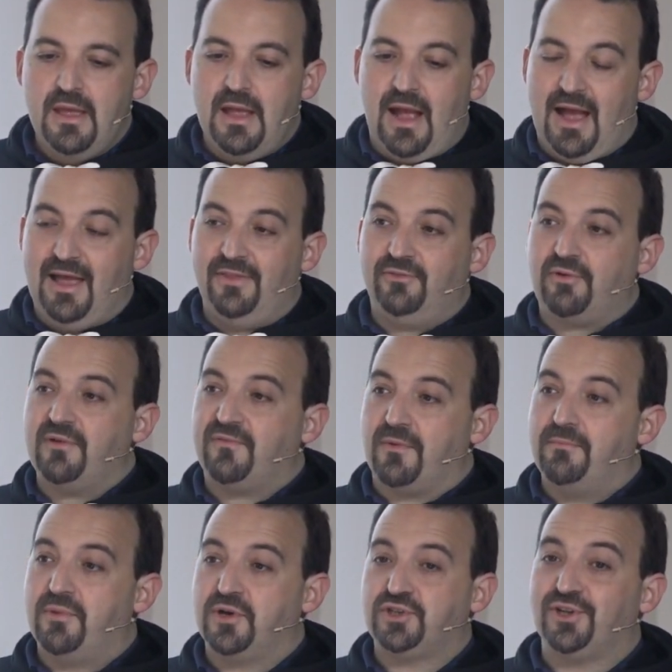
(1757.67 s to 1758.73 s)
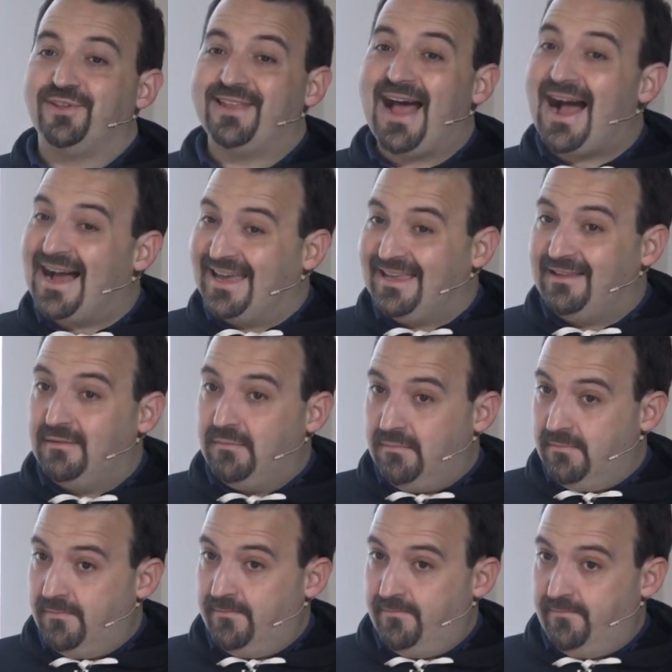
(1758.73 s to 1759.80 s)
Android from version 9
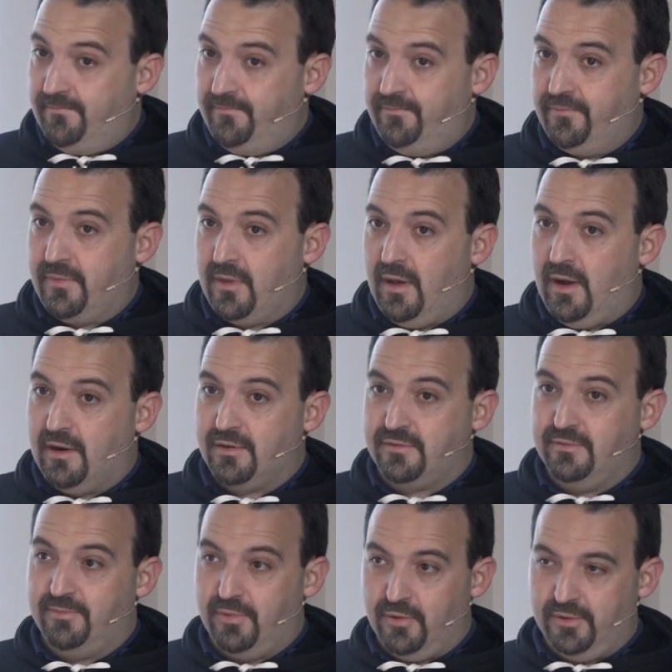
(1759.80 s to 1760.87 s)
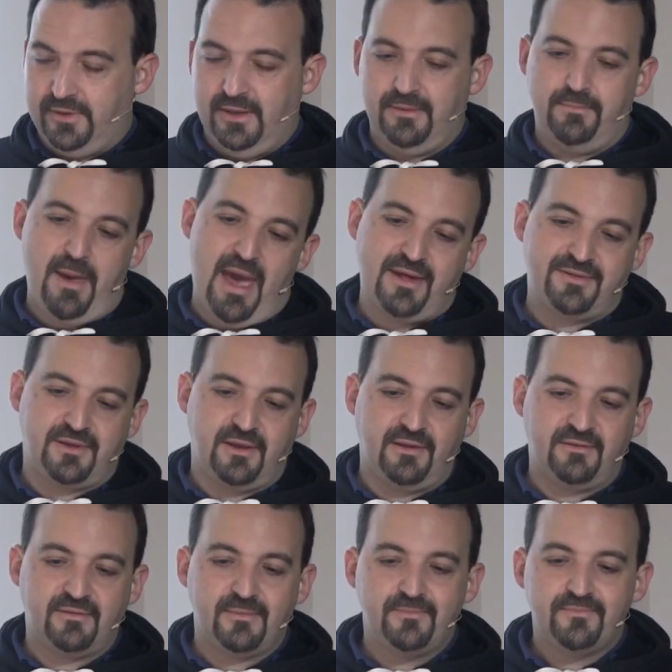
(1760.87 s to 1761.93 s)
are supporting
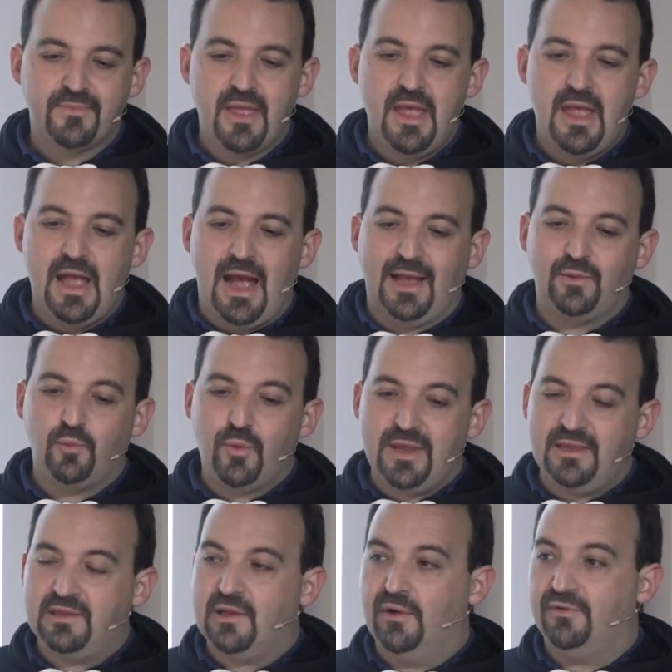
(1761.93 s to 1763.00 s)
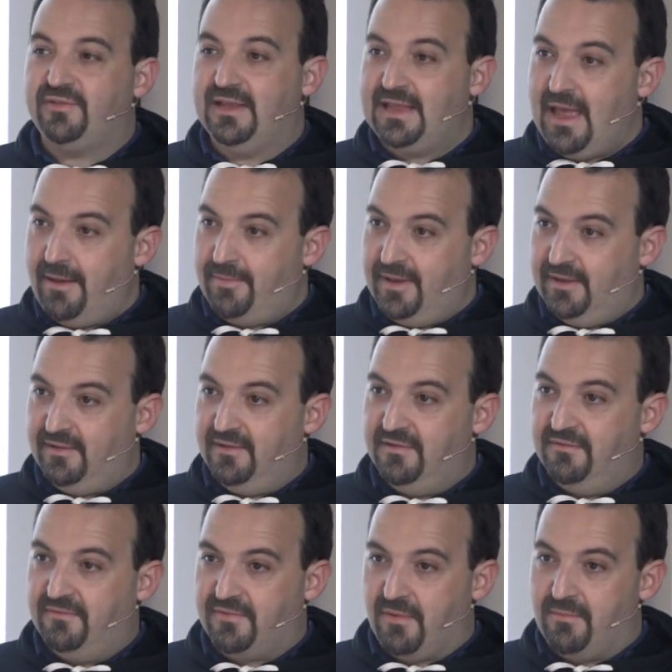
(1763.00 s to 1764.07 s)
passkeys. And Windows 11
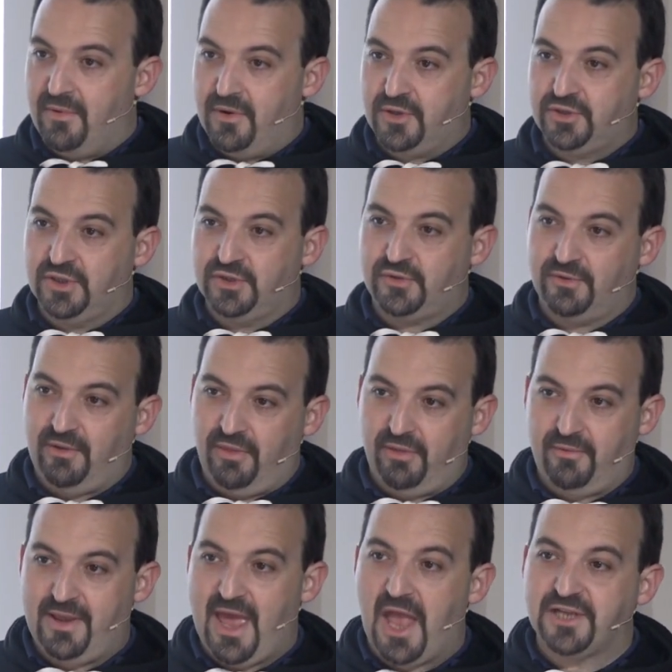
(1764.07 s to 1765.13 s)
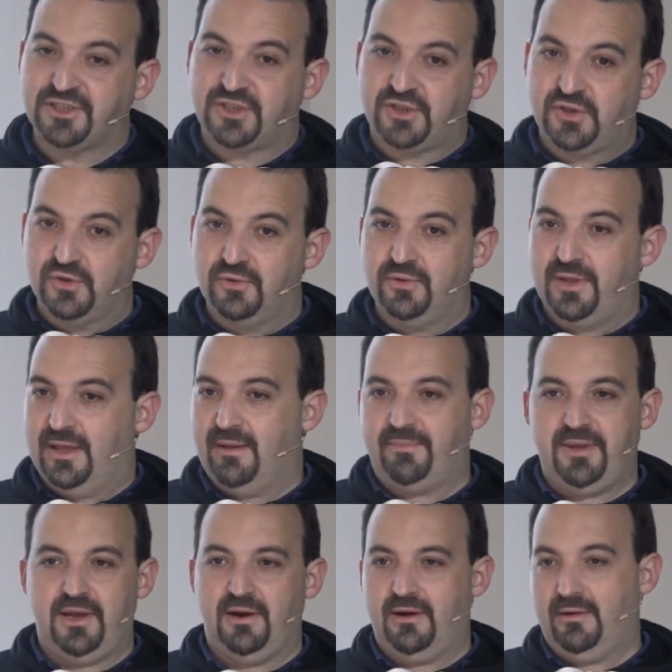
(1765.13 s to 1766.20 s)
from version 33H2 that
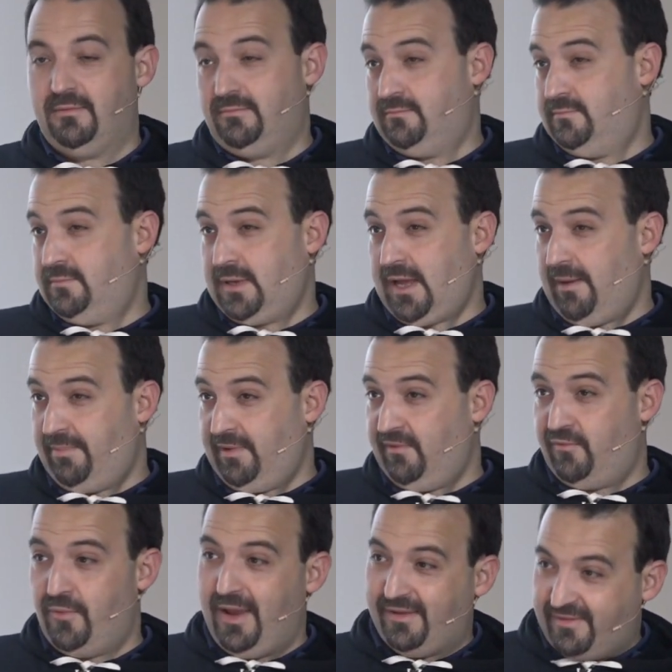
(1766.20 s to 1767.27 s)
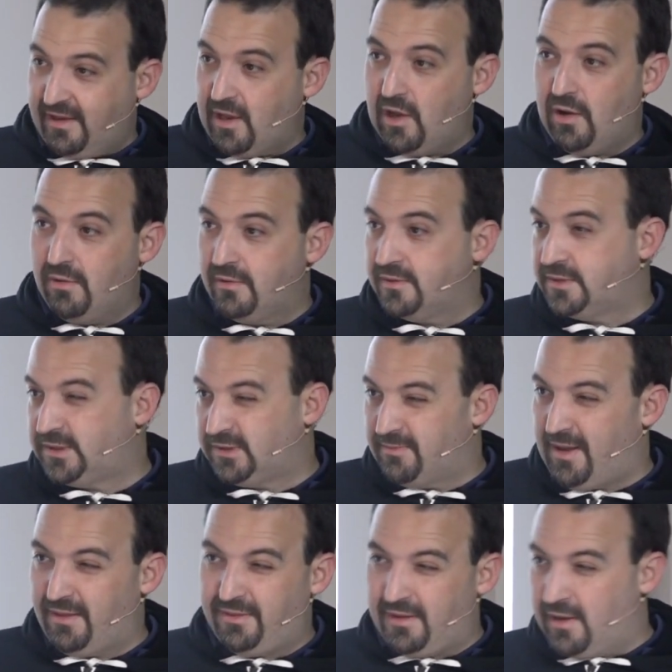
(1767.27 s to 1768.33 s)
appeared a couple of weeks ago, 2
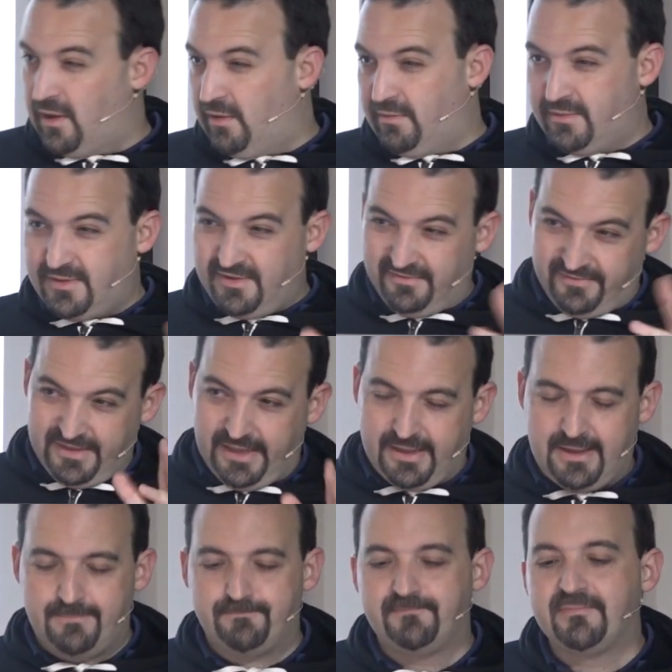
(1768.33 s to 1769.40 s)
months ago, or something like that.